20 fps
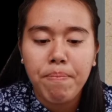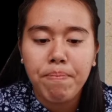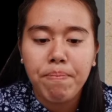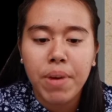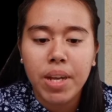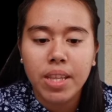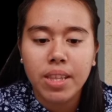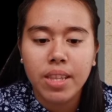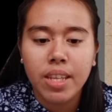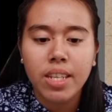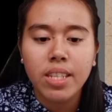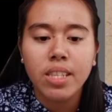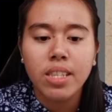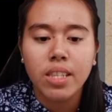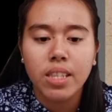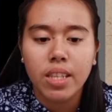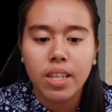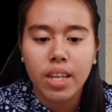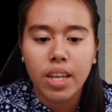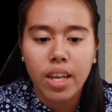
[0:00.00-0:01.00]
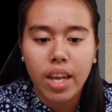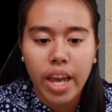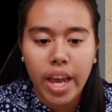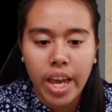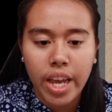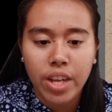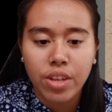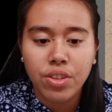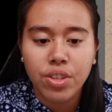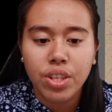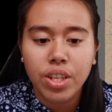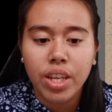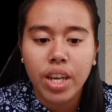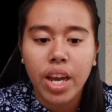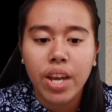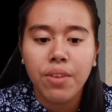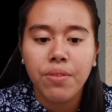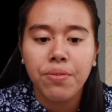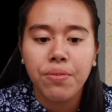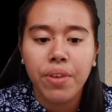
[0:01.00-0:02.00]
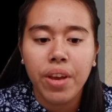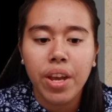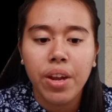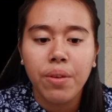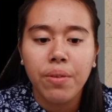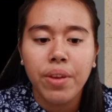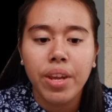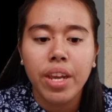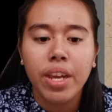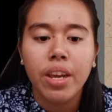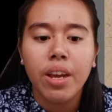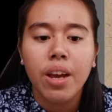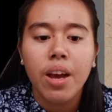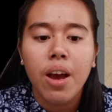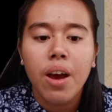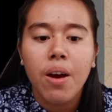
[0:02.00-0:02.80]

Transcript: but this age can vary